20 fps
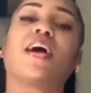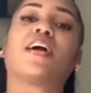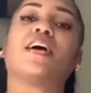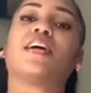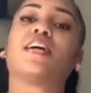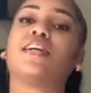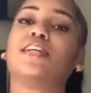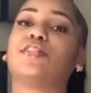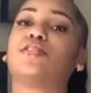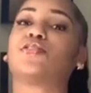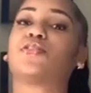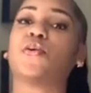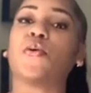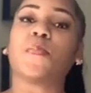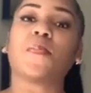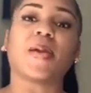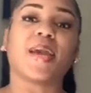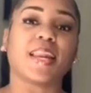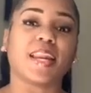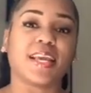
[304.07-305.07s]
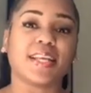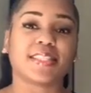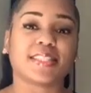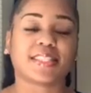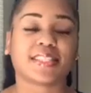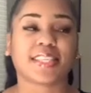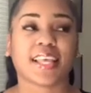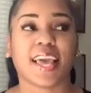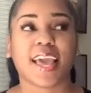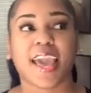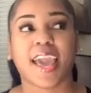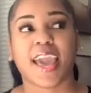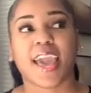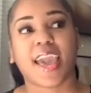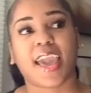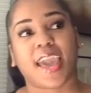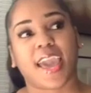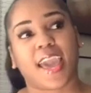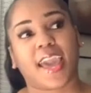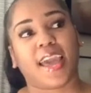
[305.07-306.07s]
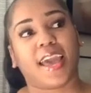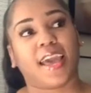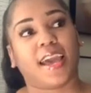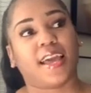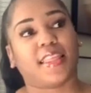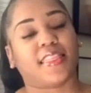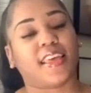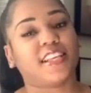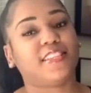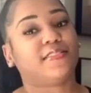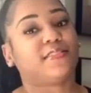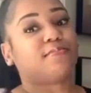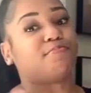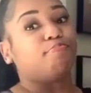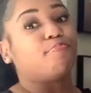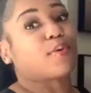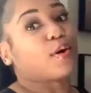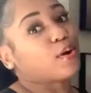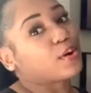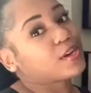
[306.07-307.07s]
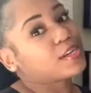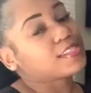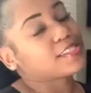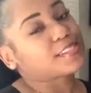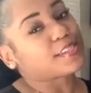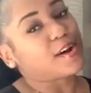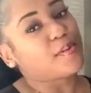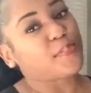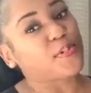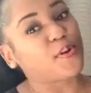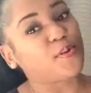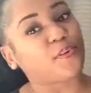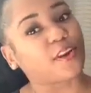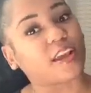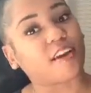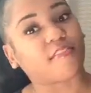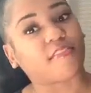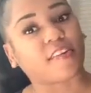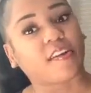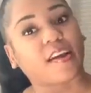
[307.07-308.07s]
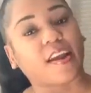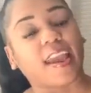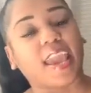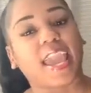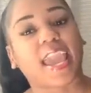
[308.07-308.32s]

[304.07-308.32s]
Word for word: a good two minutes and they broke us up or whatever.